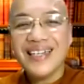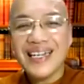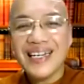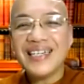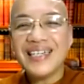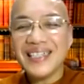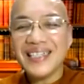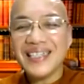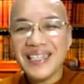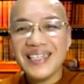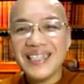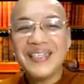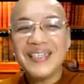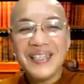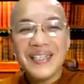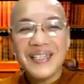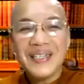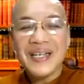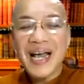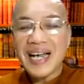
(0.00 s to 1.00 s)
And uh,
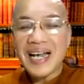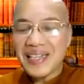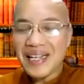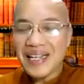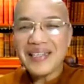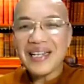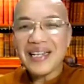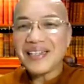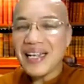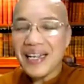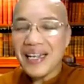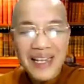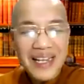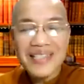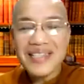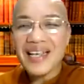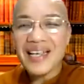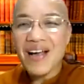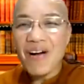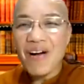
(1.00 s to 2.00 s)
I think that
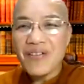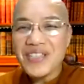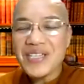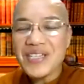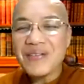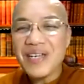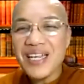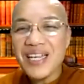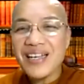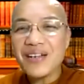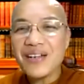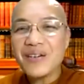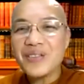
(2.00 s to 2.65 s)
it is also